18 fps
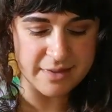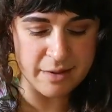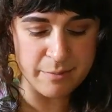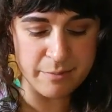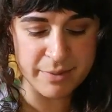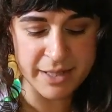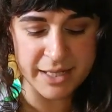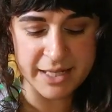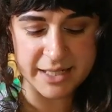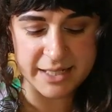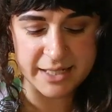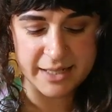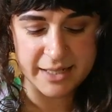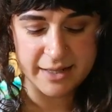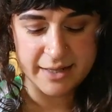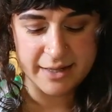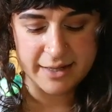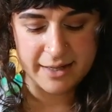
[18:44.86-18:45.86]
but
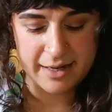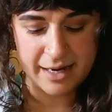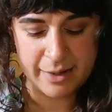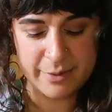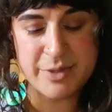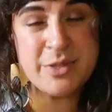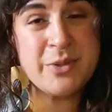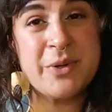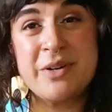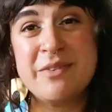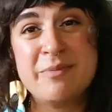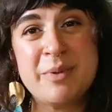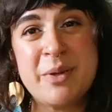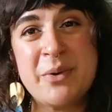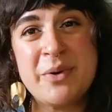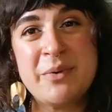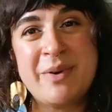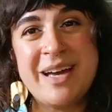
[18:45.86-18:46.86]
I was sort of
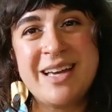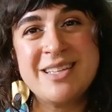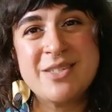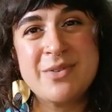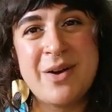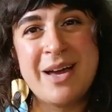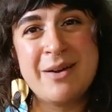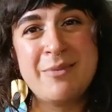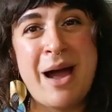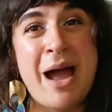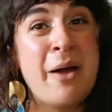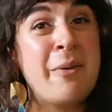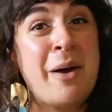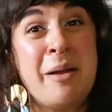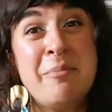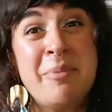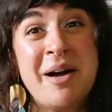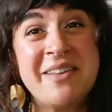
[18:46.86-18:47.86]
blown away. So I
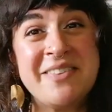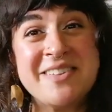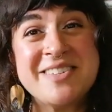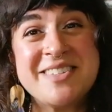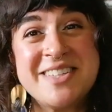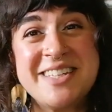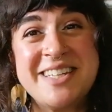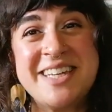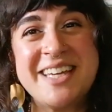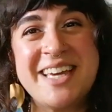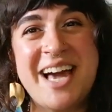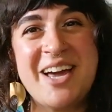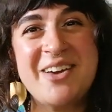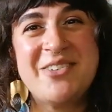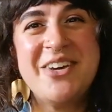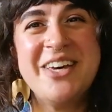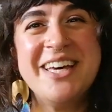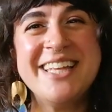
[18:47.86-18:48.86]
went and bought the CD. I
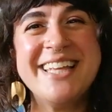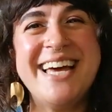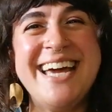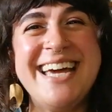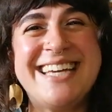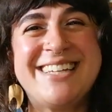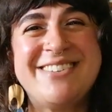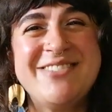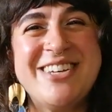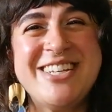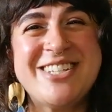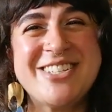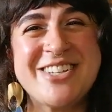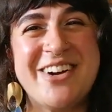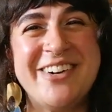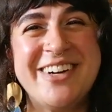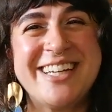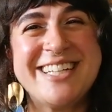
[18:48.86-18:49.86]
feel like me
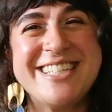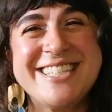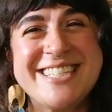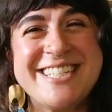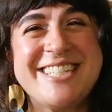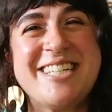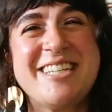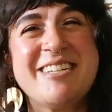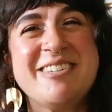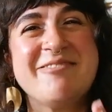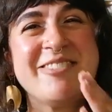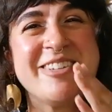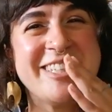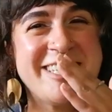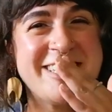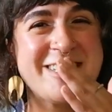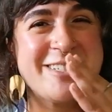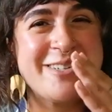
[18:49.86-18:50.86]
showing the CD
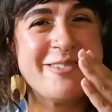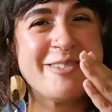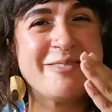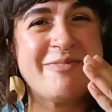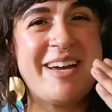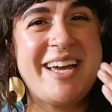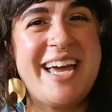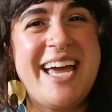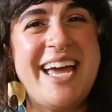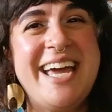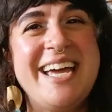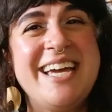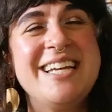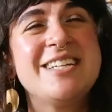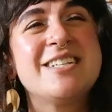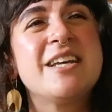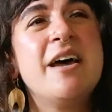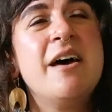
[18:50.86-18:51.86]
really shows my
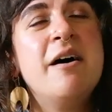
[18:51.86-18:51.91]
age.